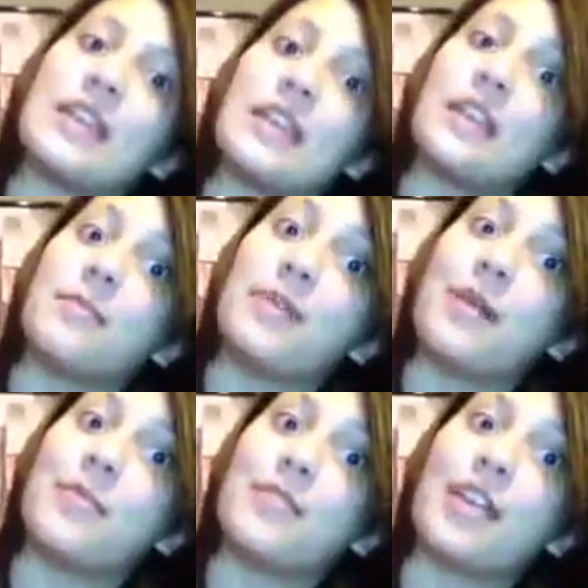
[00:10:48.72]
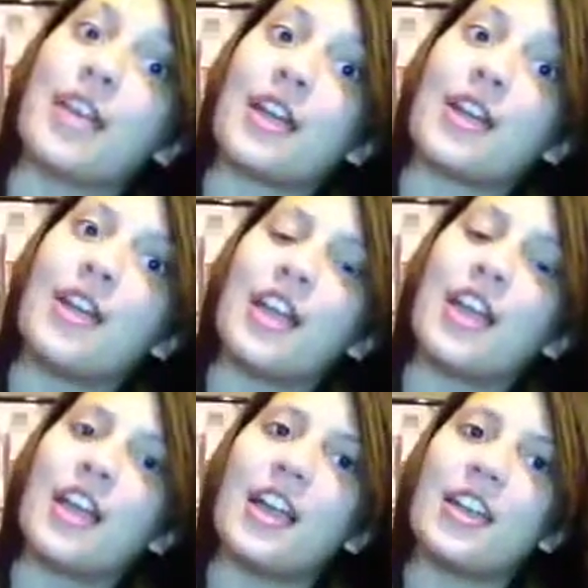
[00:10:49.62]
hit me up there
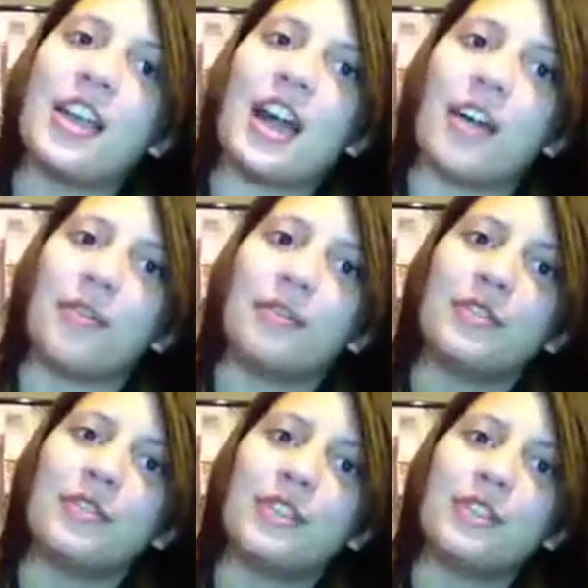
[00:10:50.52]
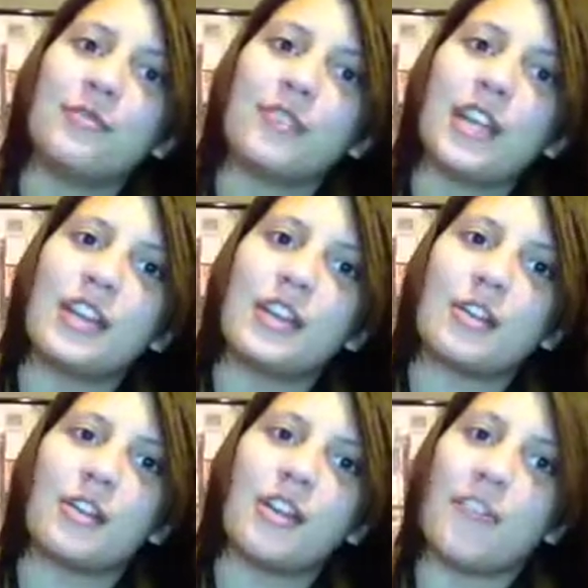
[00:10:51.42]
and I will see you
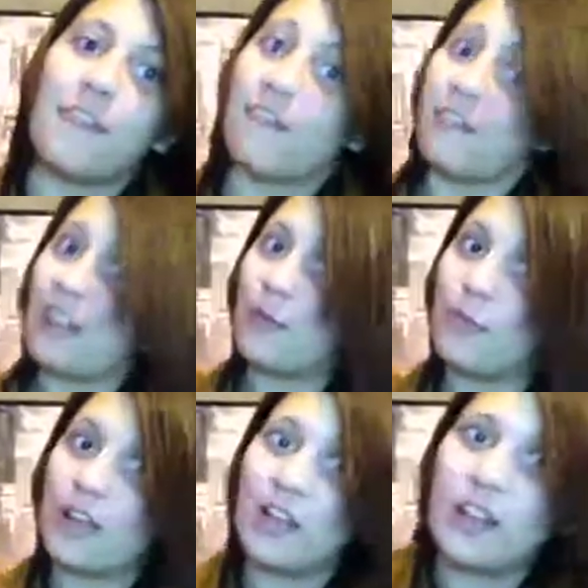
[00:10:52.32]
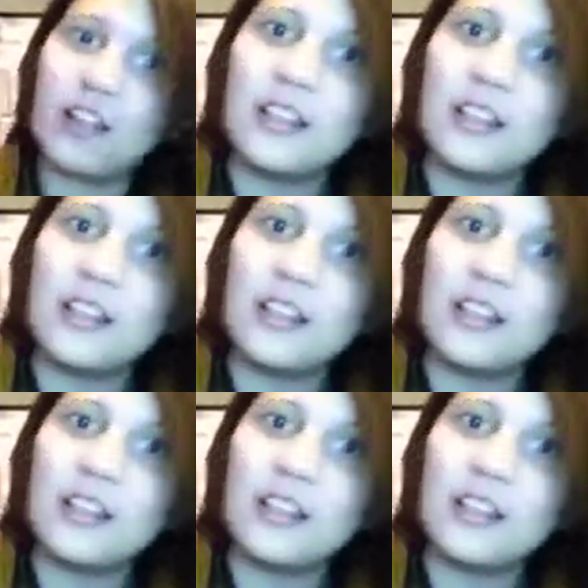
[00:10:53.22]
later. Farewell.